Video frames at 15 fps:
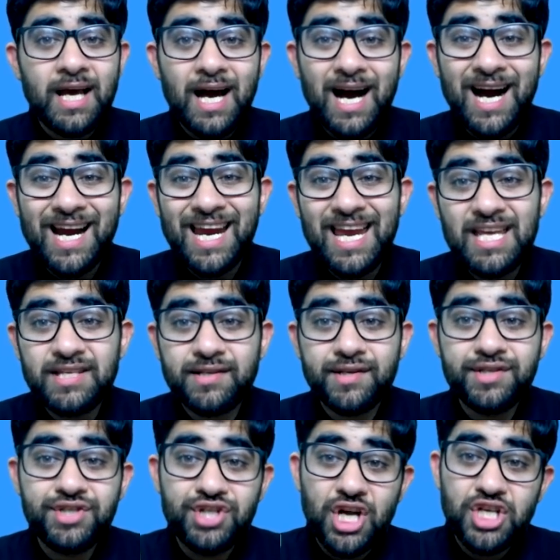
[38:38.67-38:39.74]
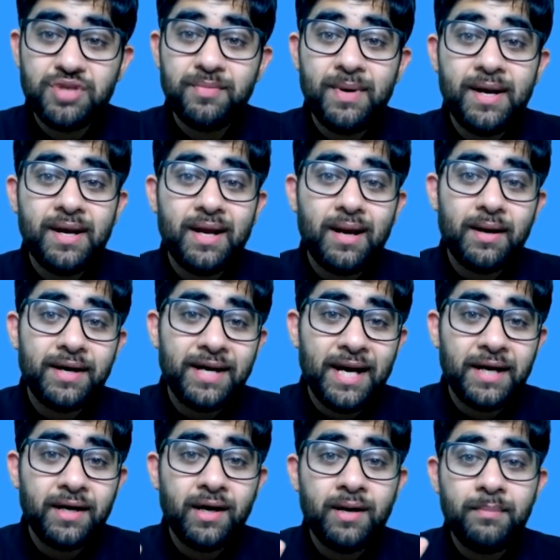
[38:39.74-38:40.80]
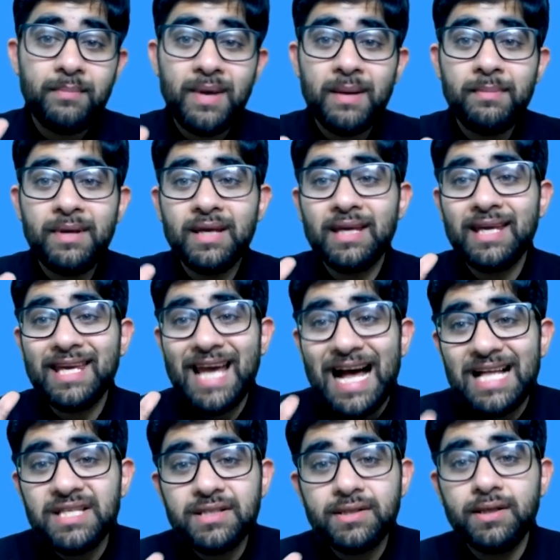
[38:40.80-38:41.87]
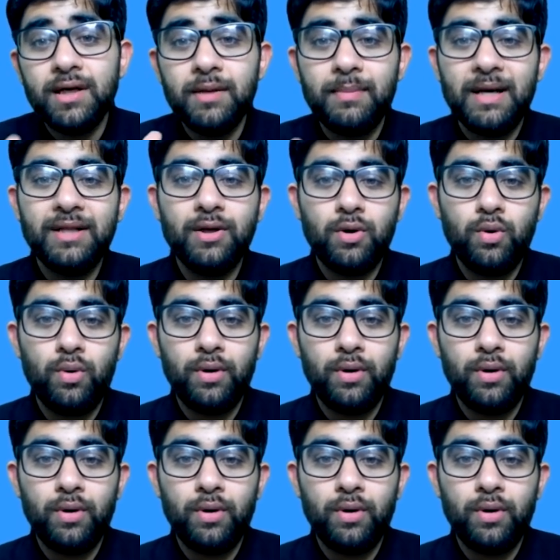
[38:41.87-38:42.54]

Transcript: against the judgment debtor may be cancelled by the court?